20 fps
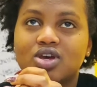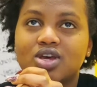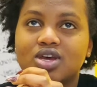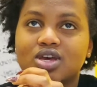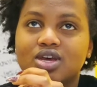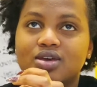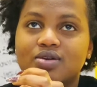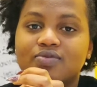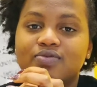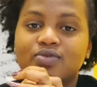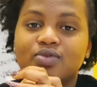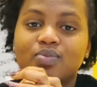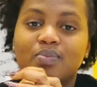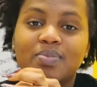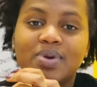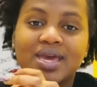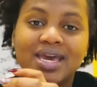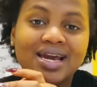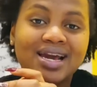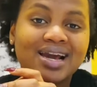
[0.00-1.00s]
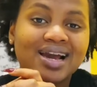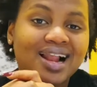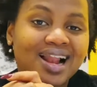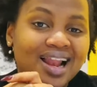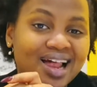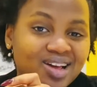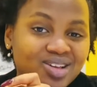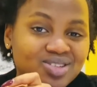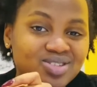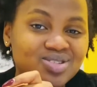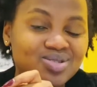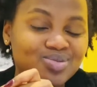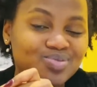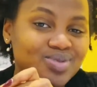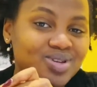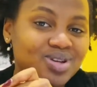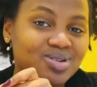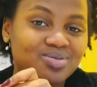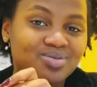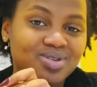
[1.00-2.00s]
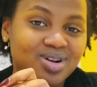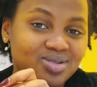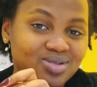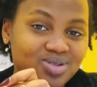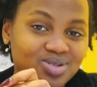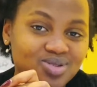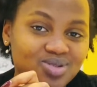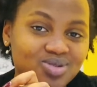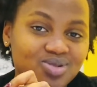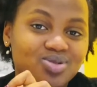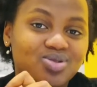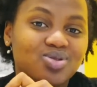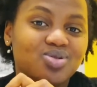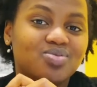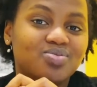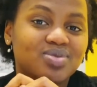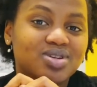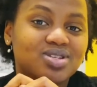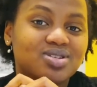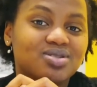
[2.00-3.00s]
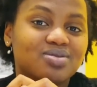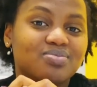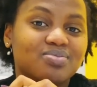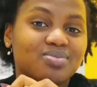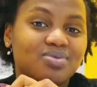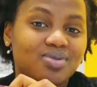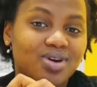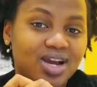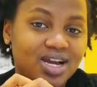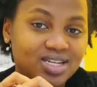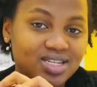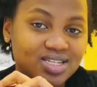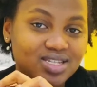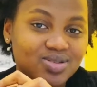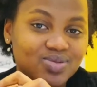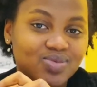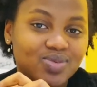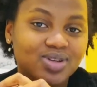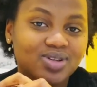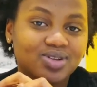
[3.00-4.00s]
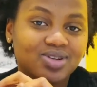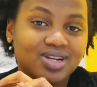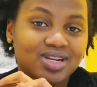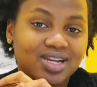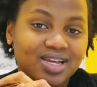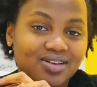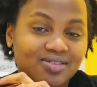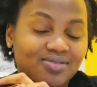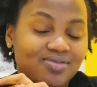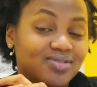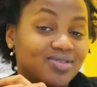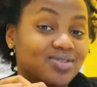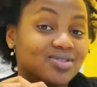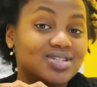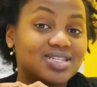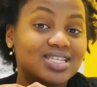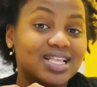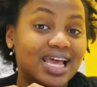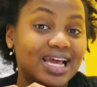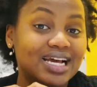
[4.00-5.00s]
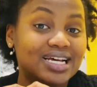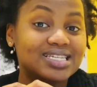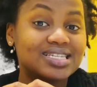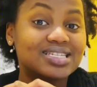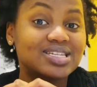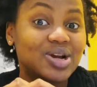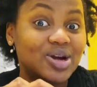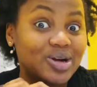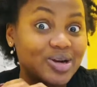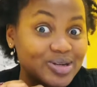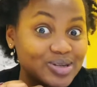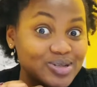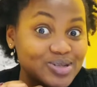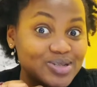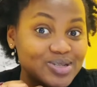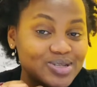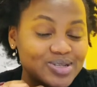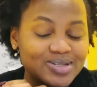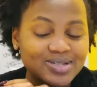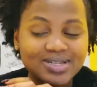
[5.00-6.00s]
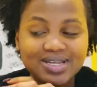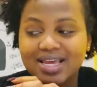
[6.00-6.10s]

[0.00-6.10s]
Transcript: if you pick clowns to be around you, don't be surprised when your life looks like a circus.